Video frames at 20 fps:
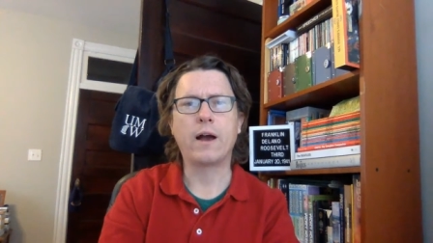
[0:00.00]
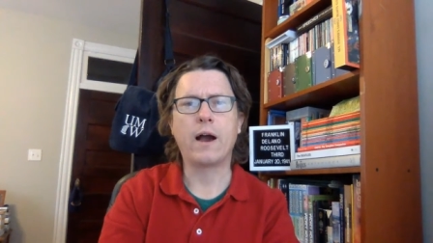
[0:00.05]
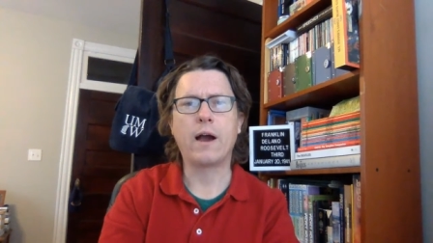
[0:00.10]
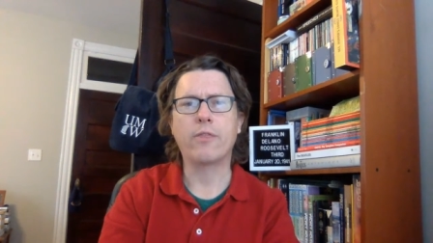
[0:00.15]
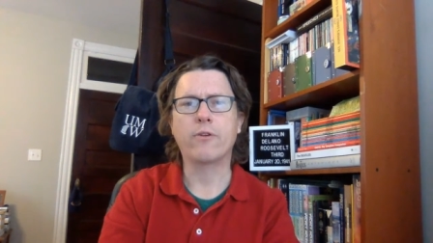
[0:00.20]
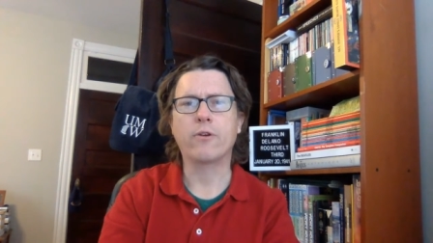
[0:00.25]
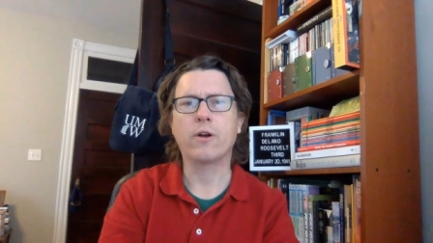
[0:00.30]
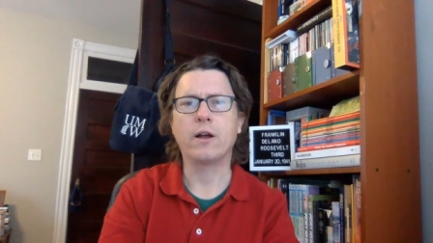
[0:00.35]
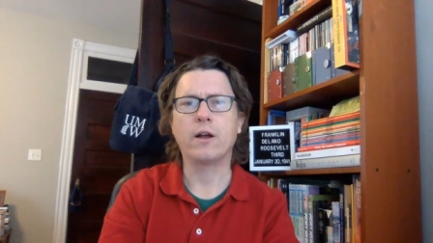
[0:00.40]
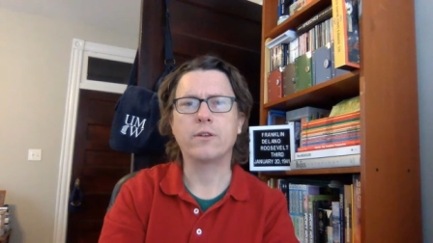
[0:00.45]

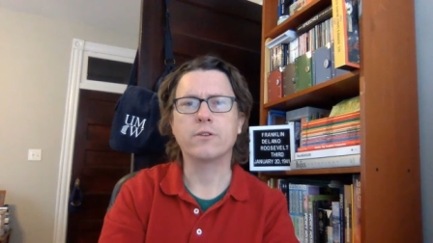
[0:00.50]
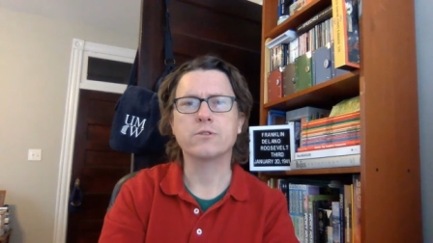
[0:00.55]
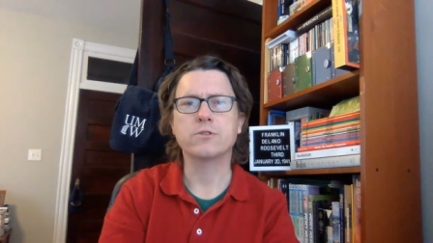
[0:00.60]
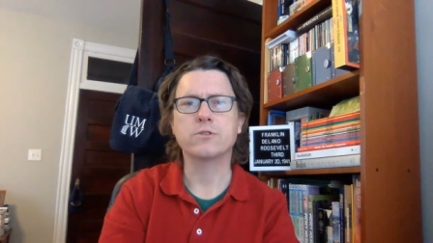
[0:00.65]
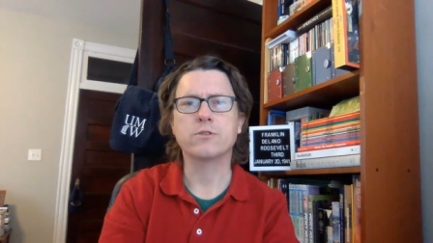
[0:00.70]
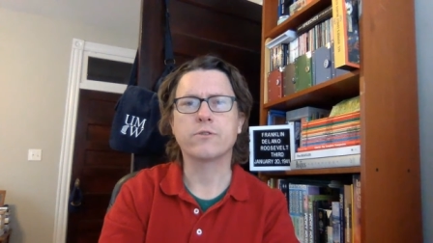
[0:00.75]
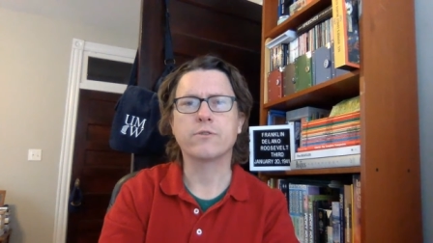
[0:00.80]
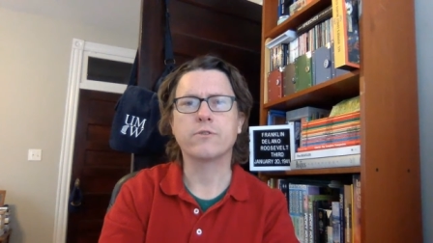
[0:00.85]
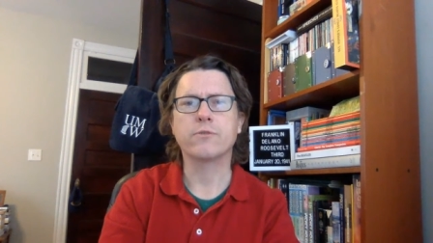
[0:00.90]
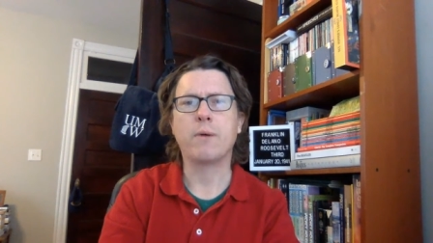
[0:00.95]
either
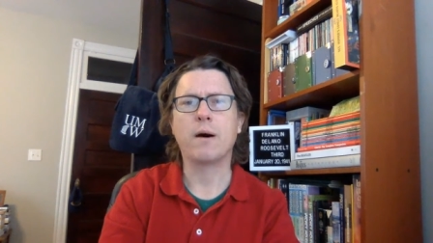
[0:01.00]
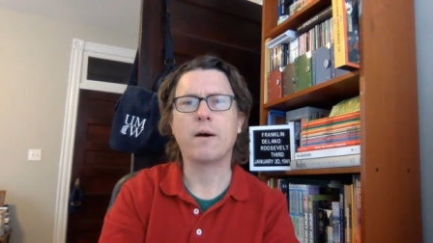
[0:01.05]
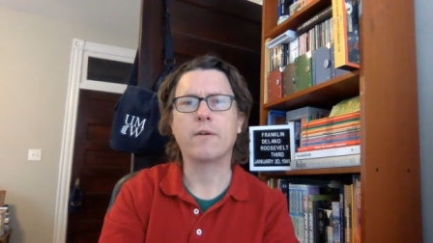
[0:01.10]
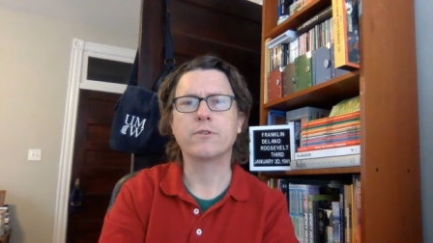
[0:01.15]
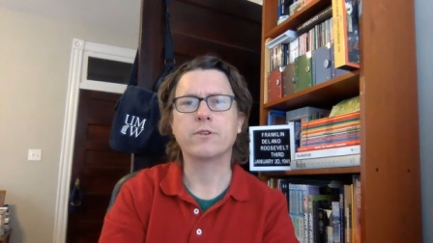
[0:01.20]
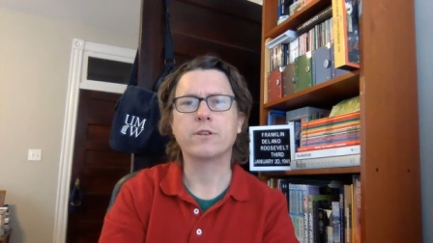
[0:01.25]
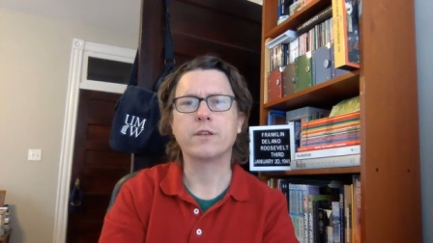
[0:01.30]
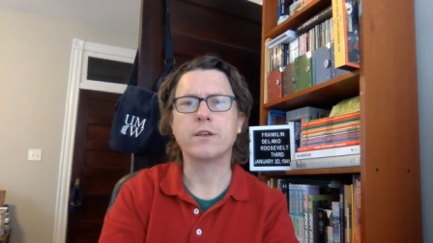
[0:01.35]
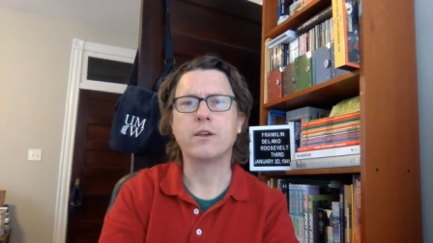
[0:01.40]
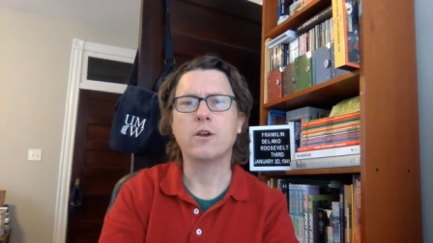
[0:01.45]
undeserved
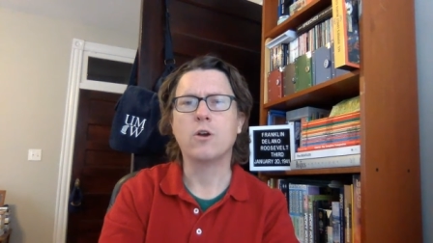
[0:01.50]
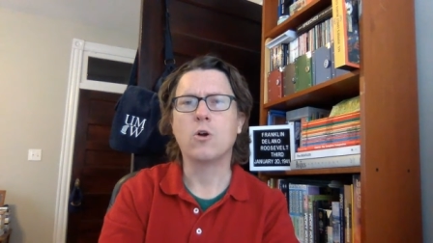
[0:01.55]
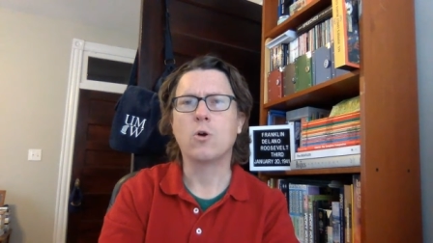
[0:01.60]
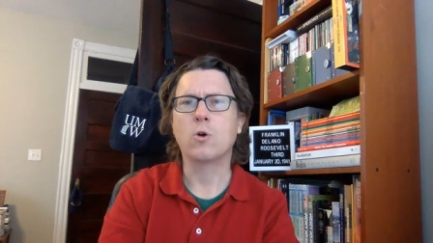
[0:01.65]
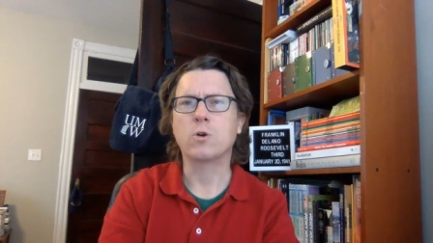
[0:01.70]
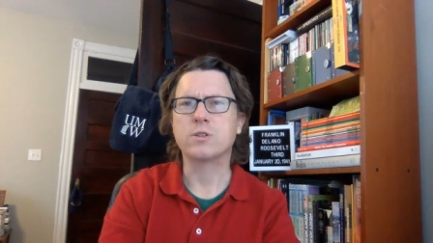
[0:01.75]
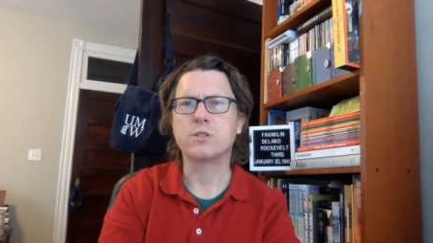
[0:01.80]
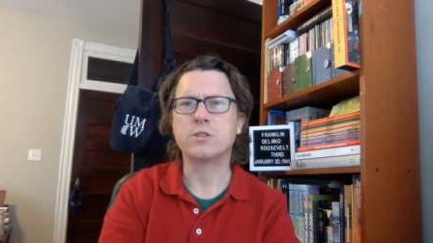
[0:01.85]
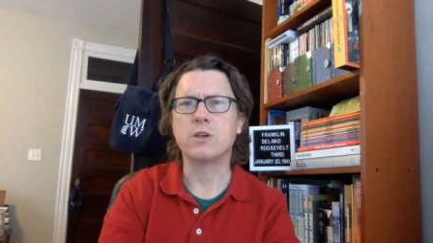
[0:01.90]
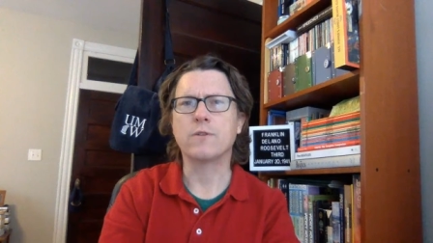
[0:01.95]
poverty
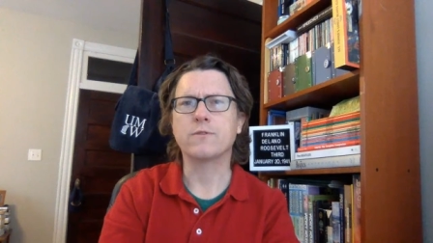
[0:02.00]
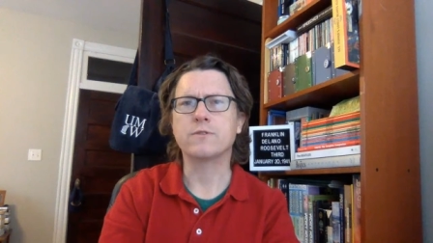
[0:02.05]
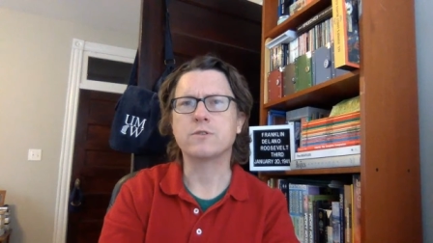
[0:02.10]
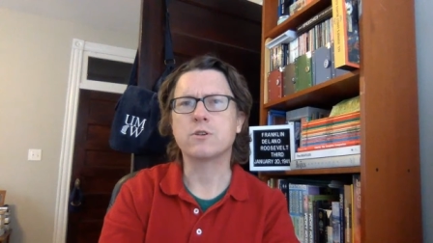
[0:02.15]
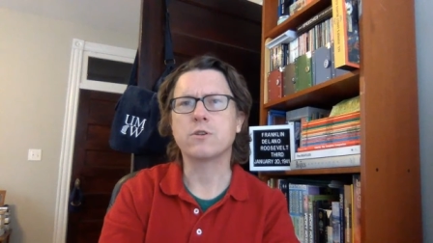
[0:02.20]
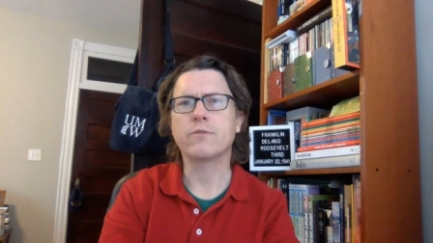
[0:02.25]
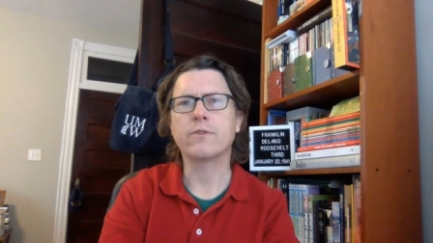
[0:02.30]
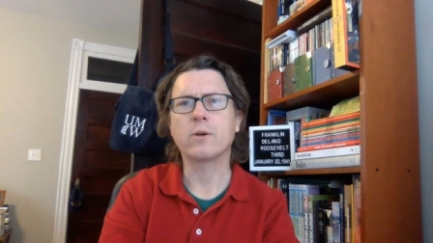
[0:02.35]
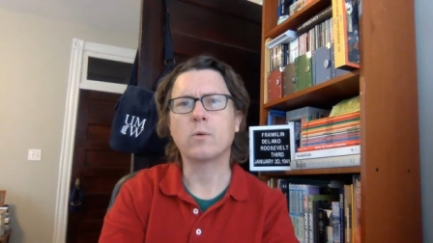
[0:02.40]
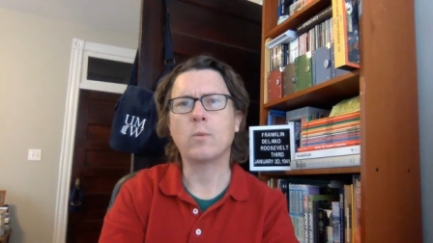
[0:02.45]
or
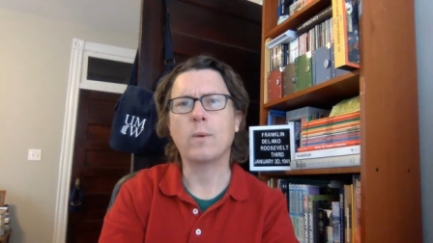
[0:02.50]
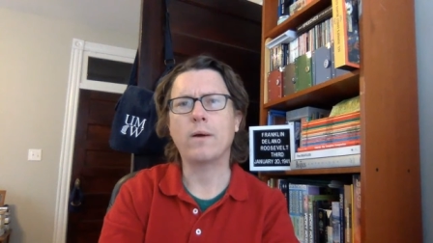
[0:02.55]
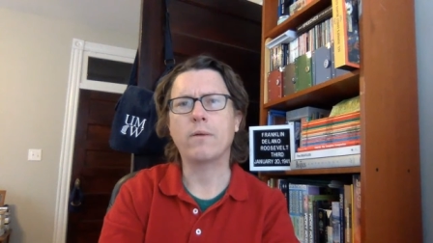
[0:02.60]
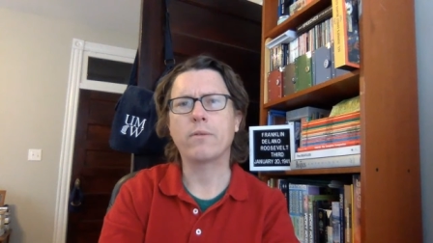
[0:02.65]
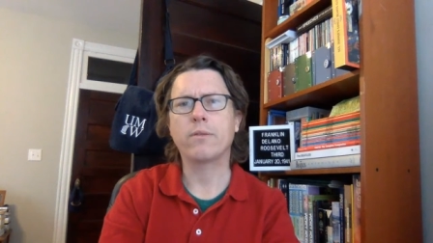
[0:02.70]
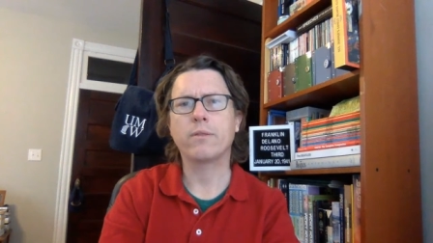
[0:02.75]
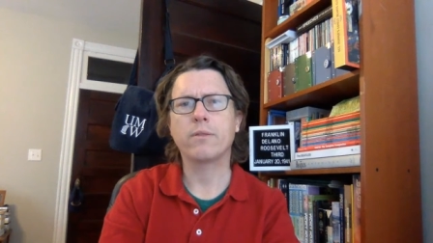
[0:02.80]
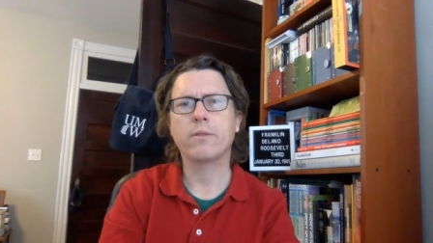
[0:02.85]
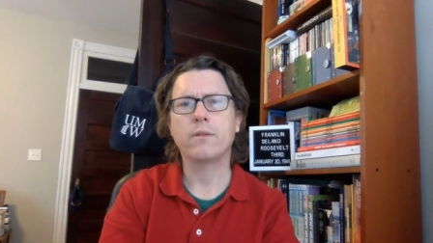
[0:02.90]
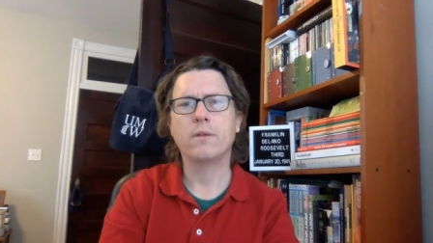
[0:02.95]
self-serving wealth.